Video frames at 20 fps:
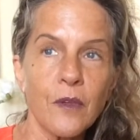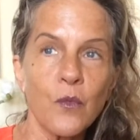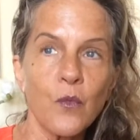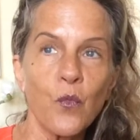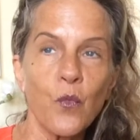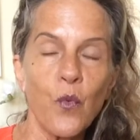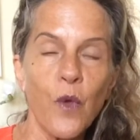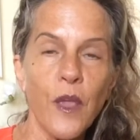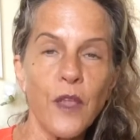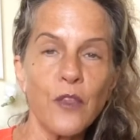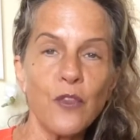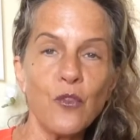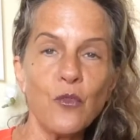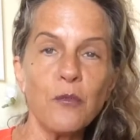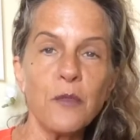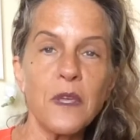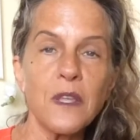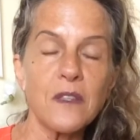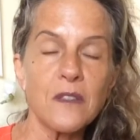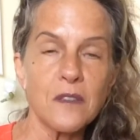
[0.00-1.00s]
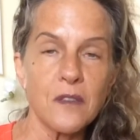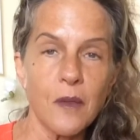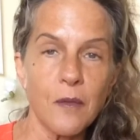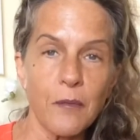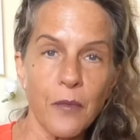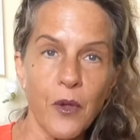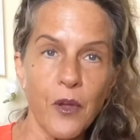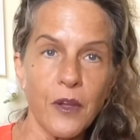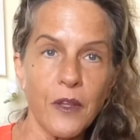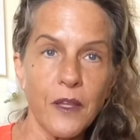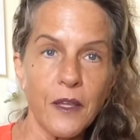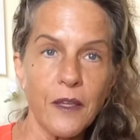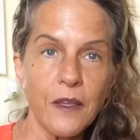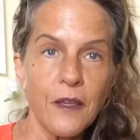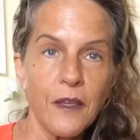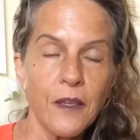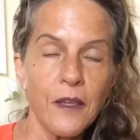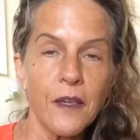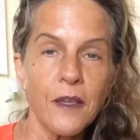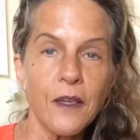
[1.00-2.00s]
When you meet somebody,
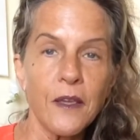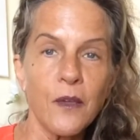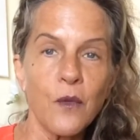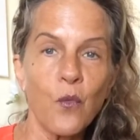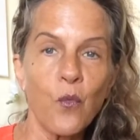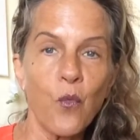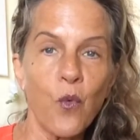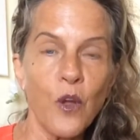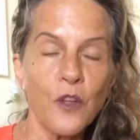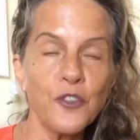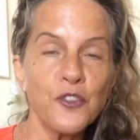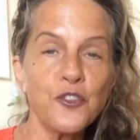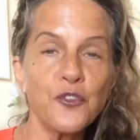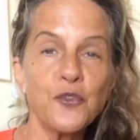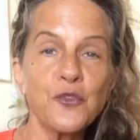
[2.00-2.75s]
once you